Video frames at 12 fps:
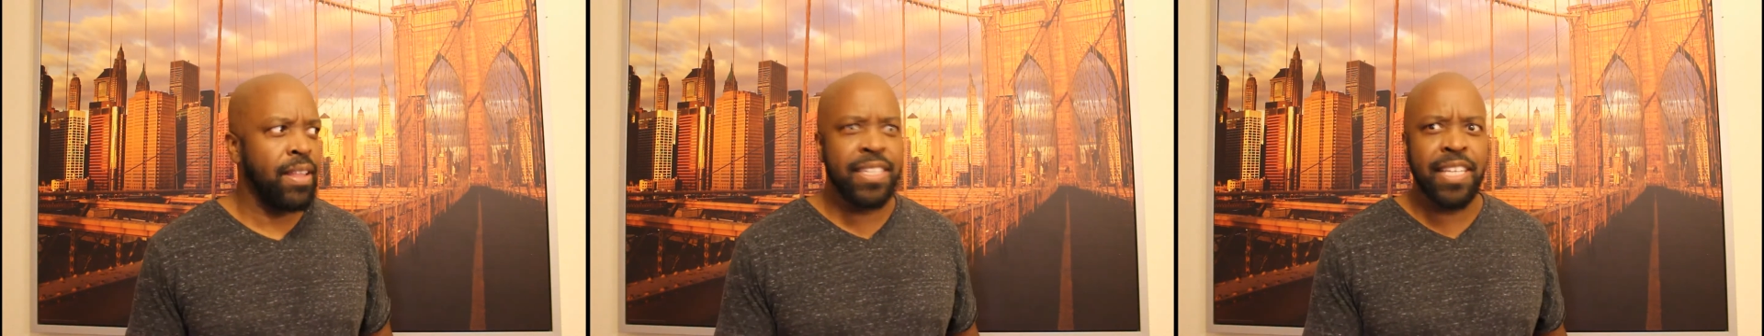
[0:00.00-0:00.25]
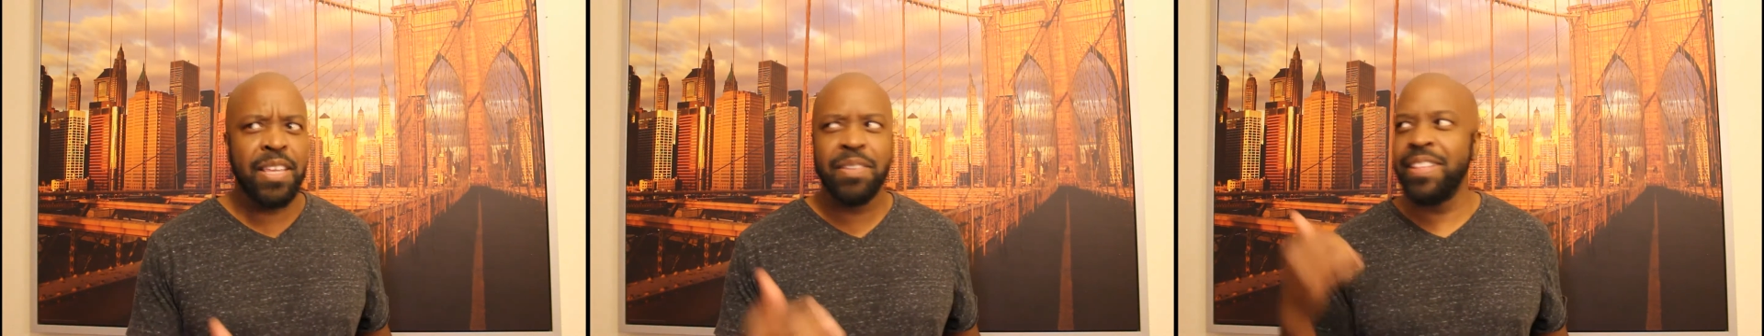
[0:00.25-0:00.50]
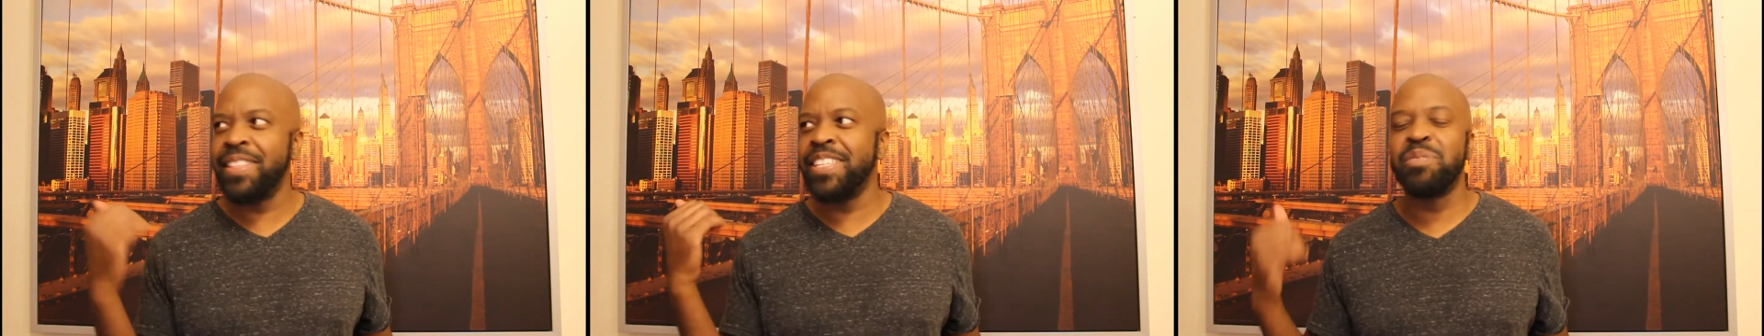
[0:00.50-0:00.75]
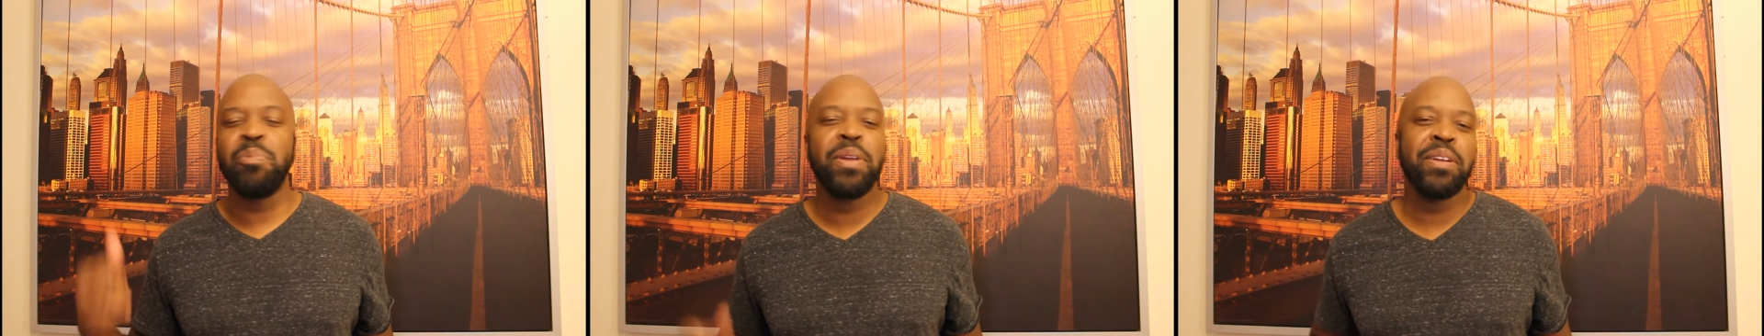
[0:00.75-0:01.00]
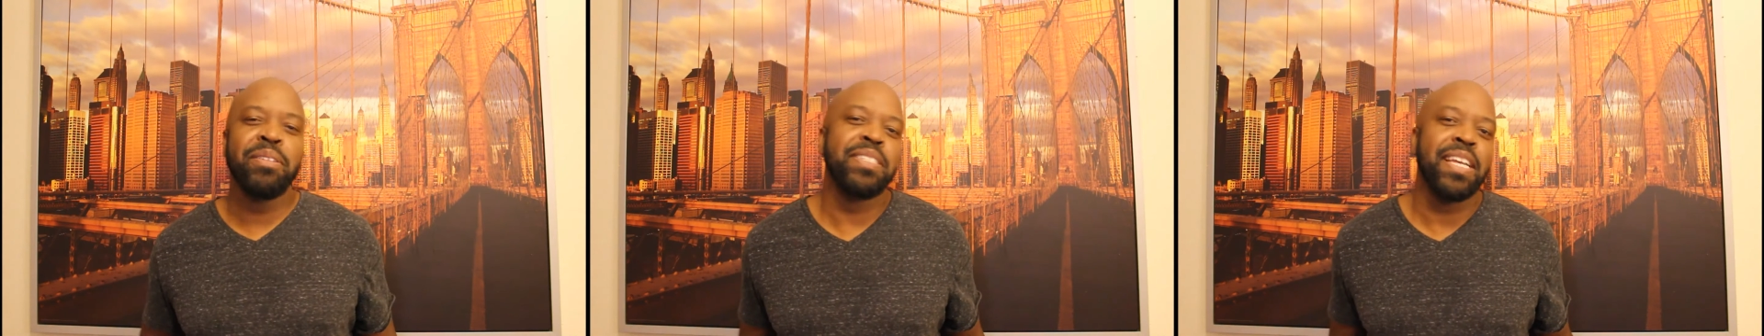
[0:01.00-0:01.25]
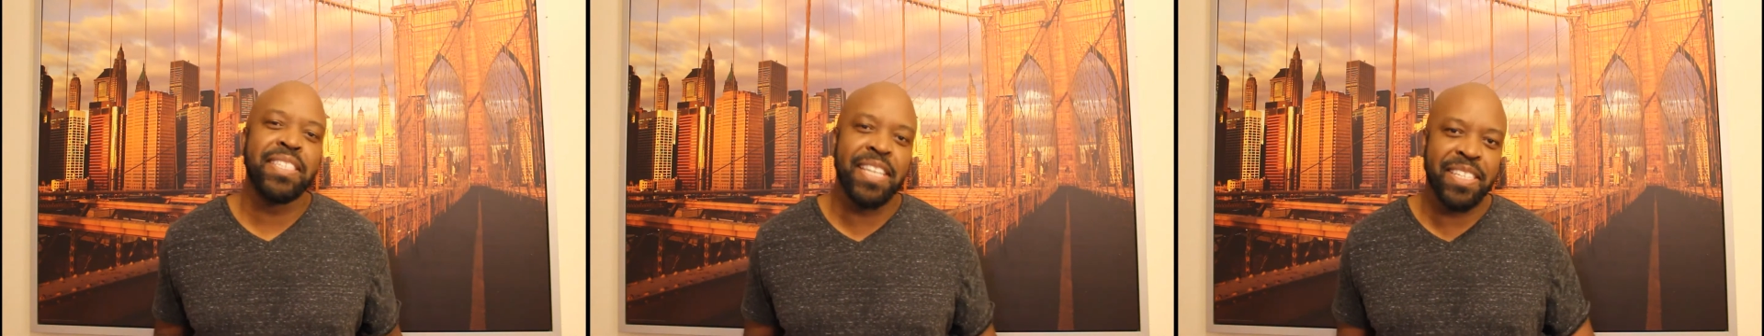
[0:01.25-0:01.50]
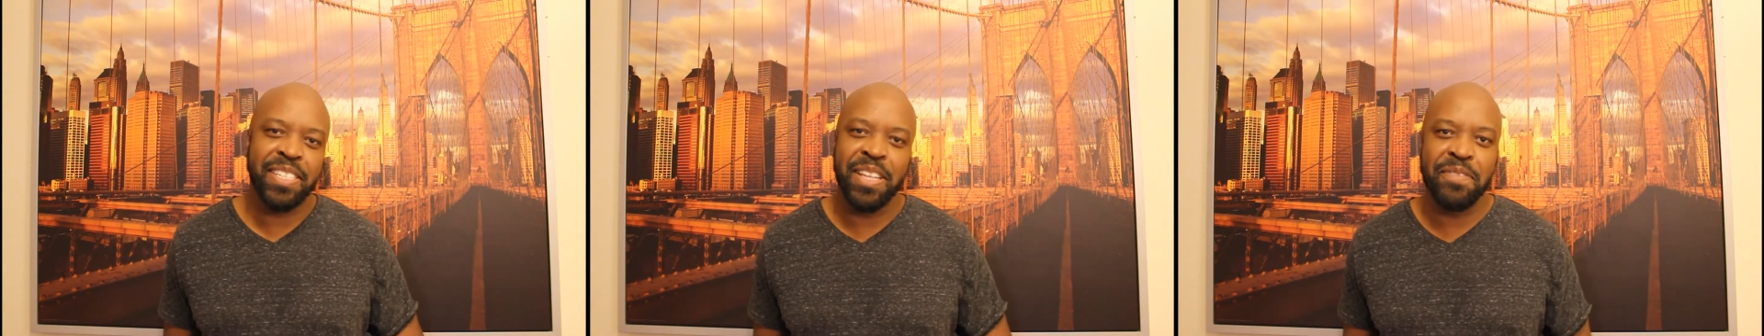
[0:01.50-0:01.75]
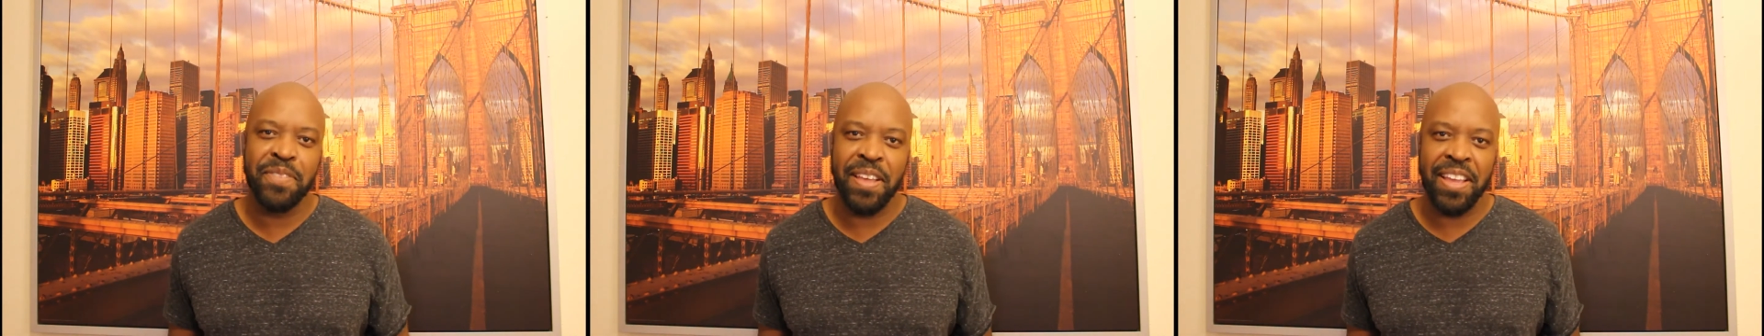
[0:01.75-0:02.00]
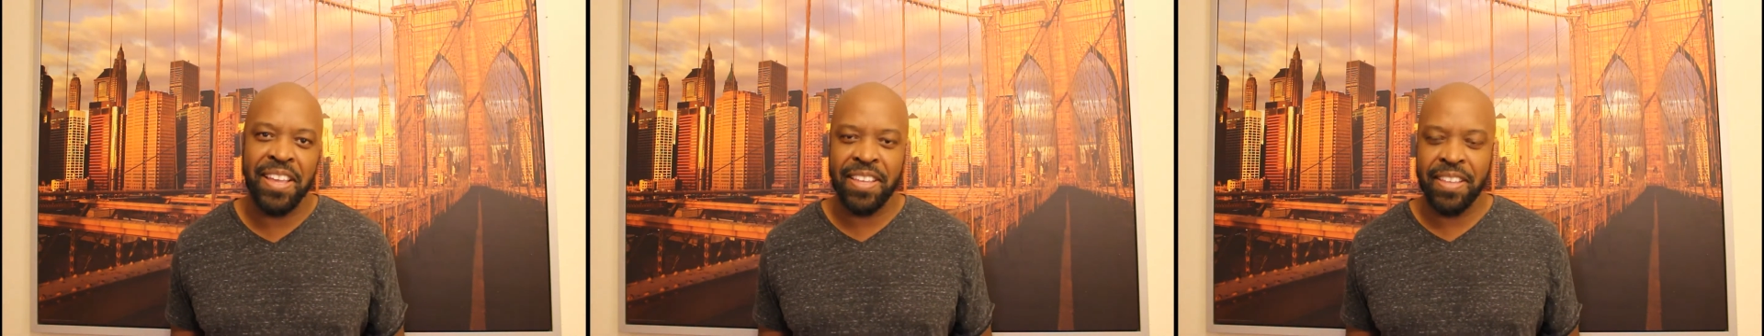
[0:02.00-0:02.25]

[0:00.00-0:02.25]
That's how you get these weirdos that say stuff like,